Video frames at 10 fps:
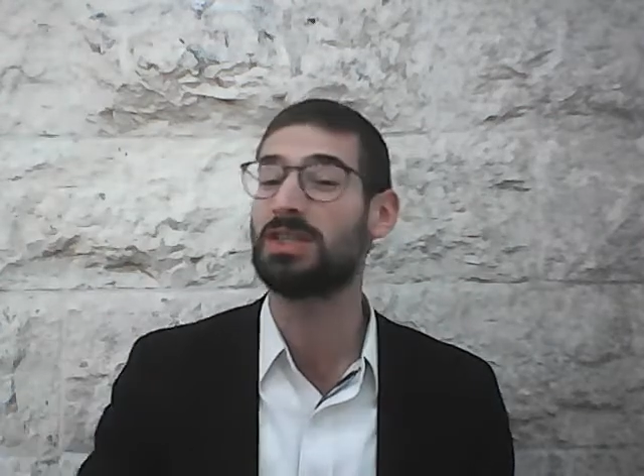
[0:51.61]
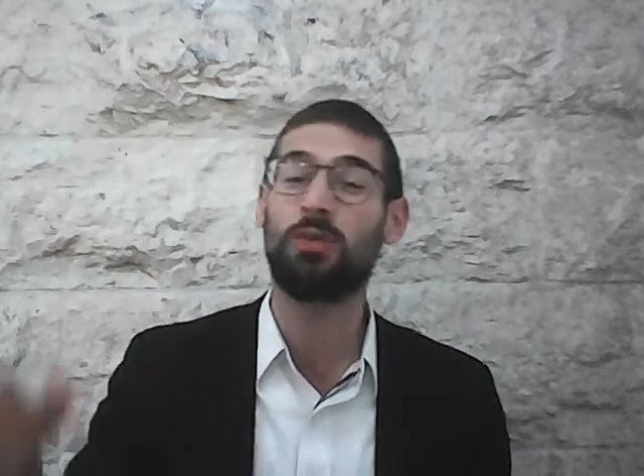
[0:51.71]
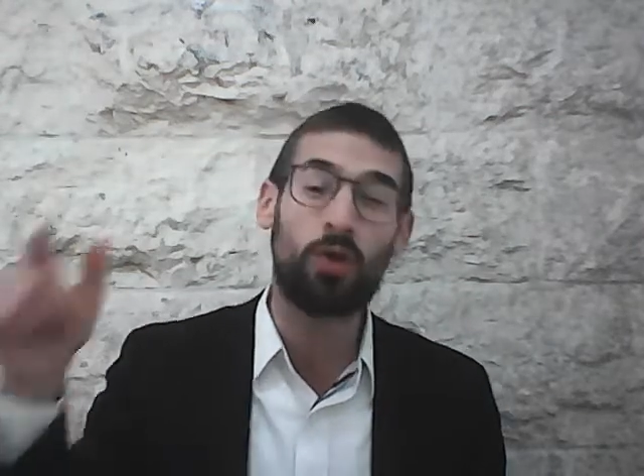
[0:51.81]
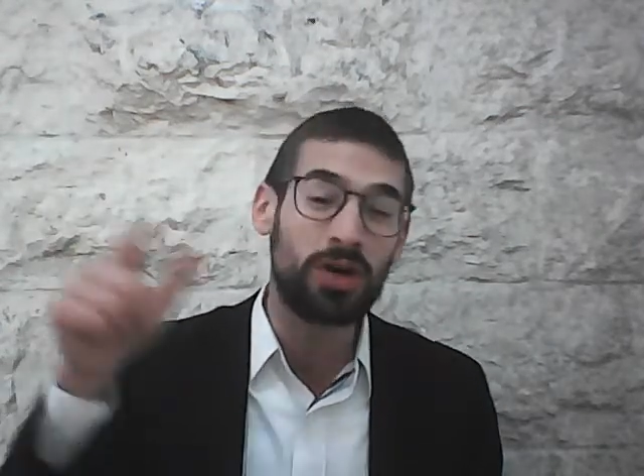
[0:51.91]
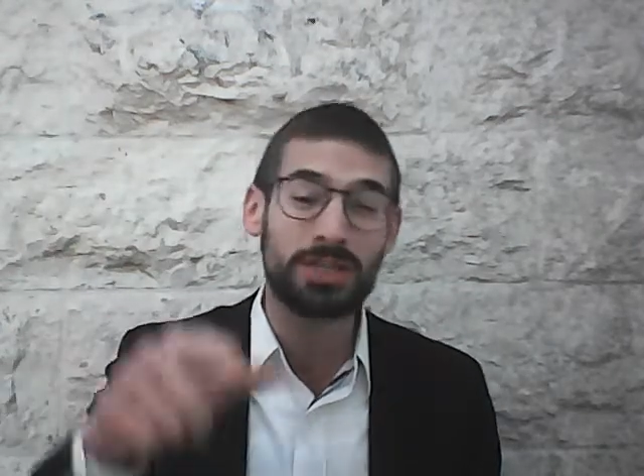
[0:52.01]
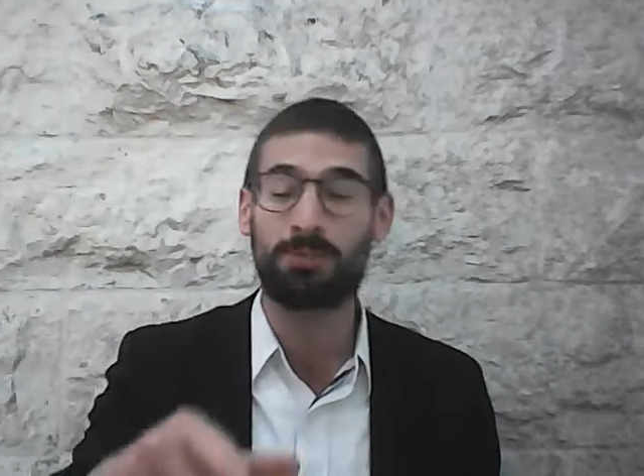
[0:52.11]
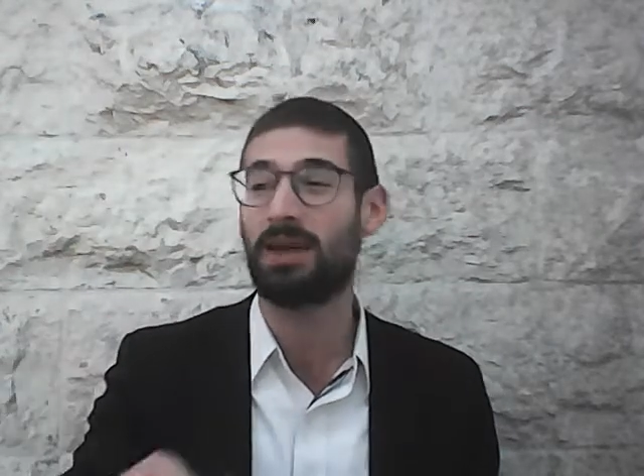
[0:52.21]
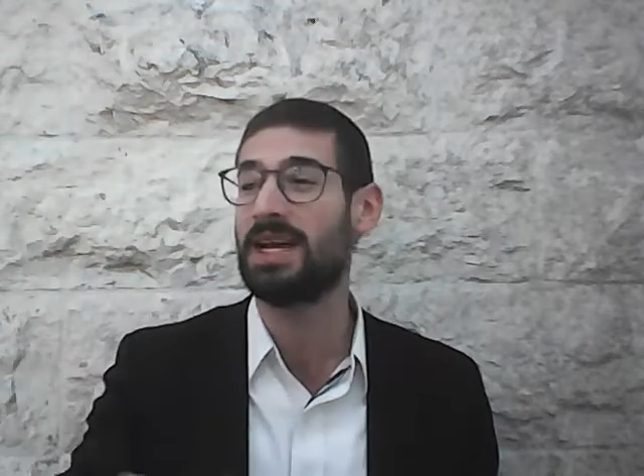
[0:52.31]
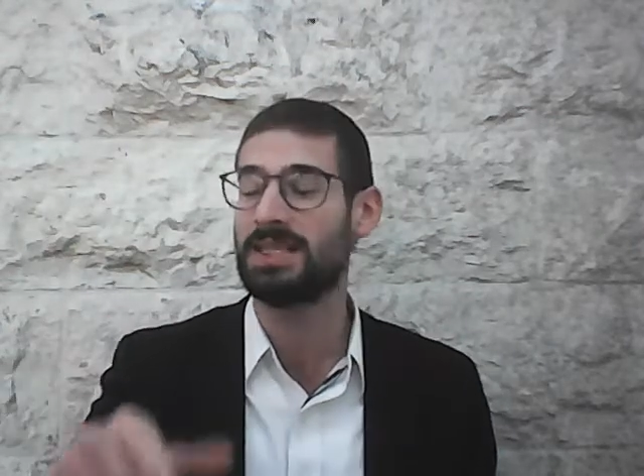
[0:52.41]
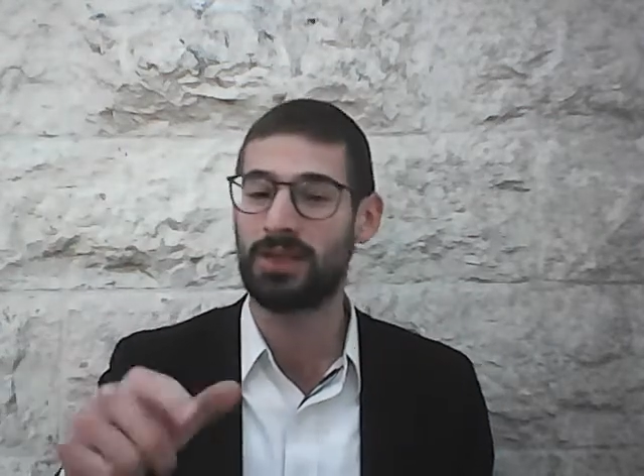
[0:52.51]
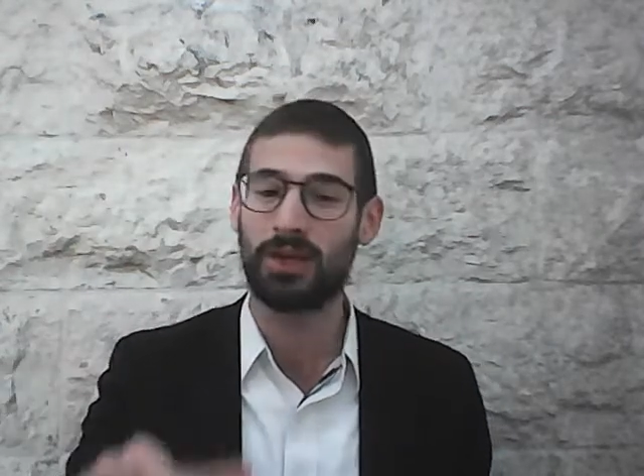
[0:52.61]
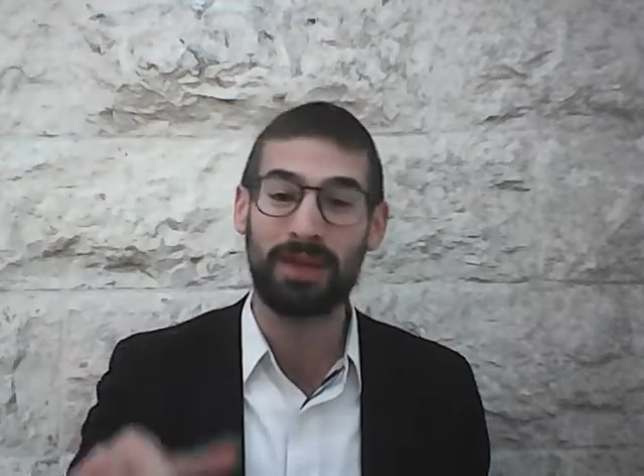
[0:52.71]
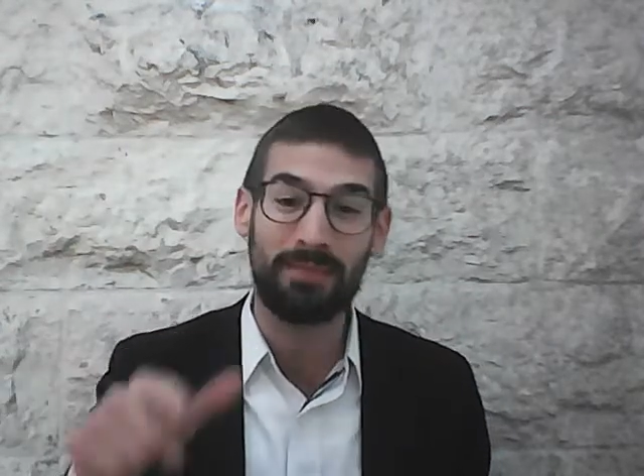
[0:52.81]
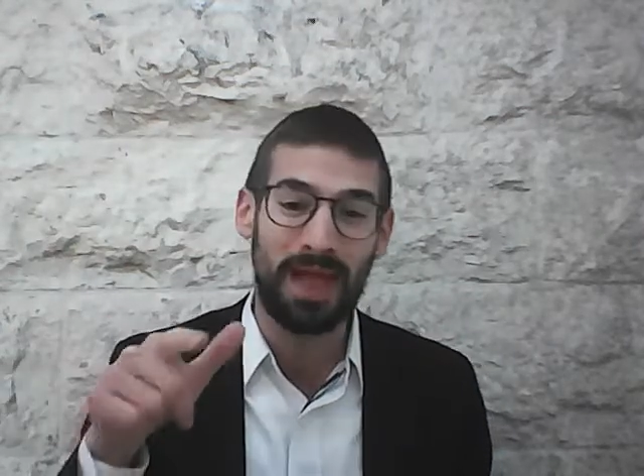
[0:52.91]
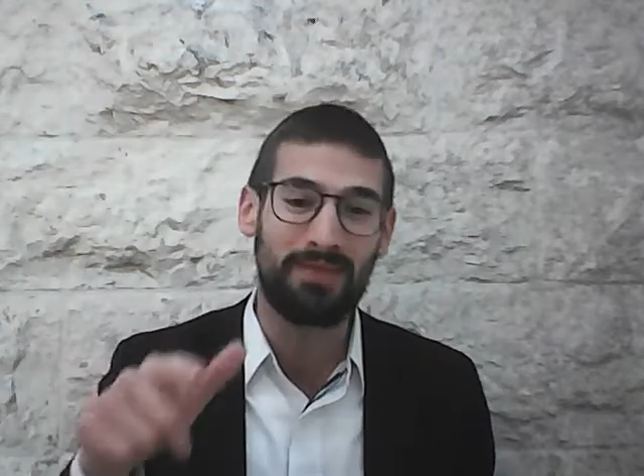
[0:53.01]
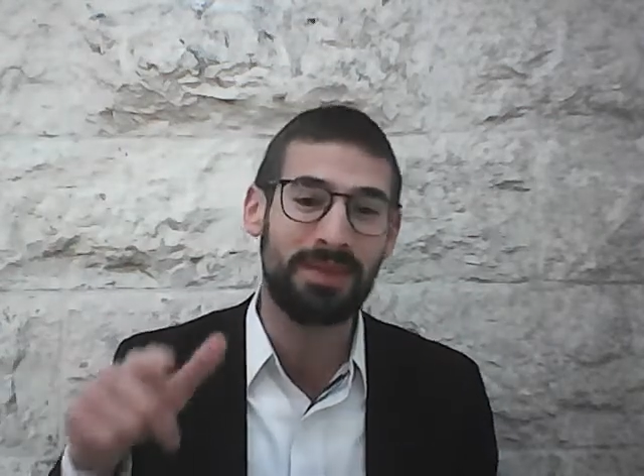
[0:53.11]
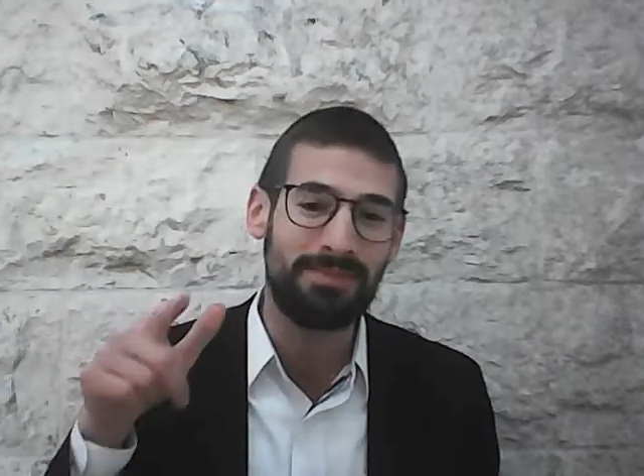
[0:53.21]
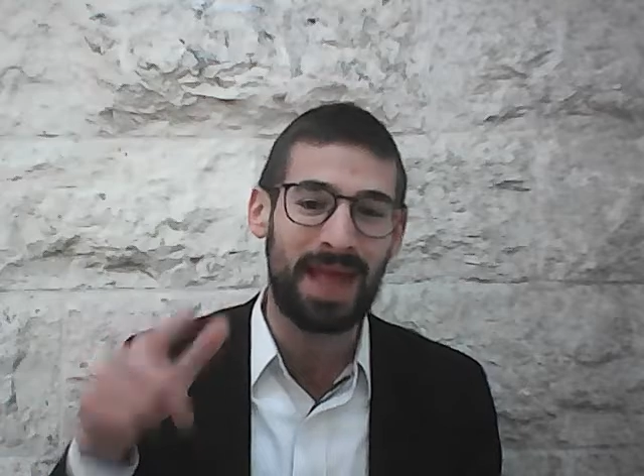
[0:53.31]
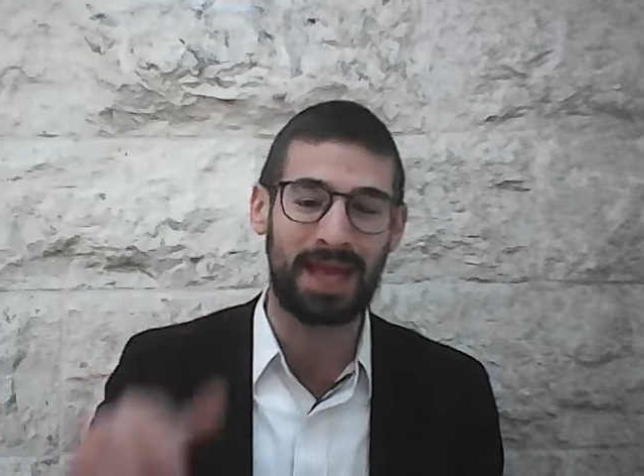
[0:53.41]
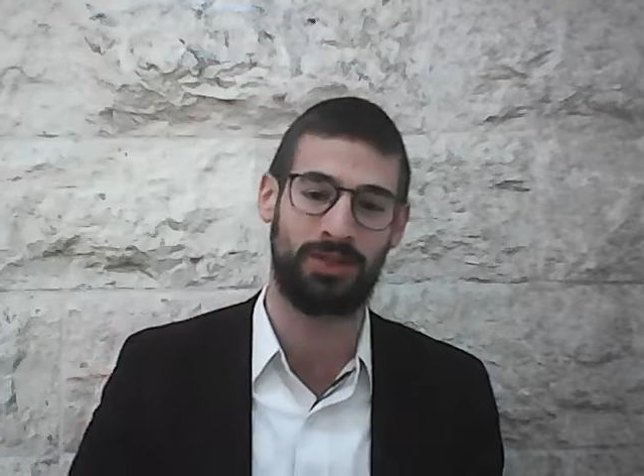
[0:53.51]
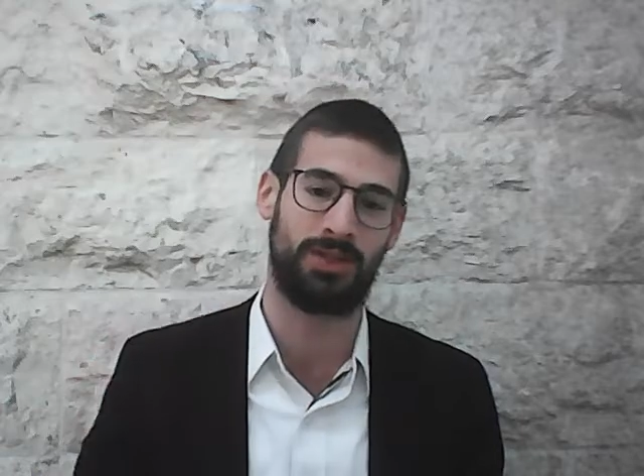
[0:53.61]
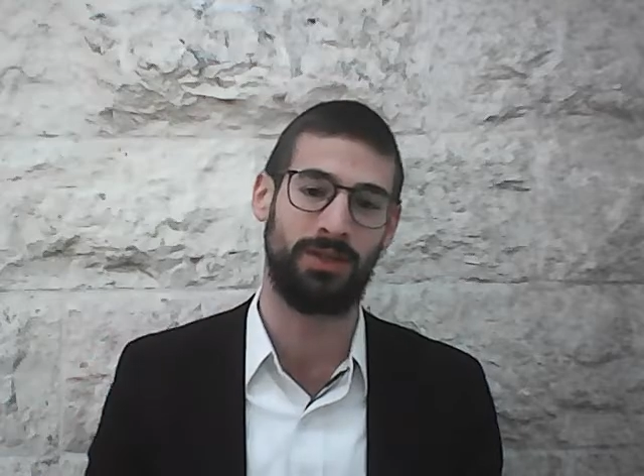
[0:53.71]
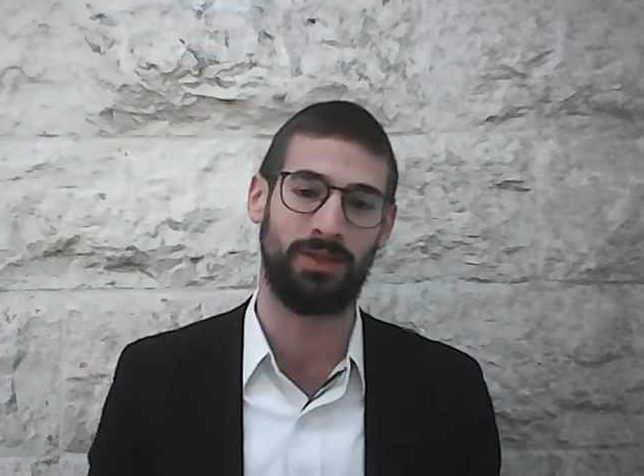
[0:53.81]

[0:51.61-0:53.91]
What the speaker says: in the worst place you can ever imagine,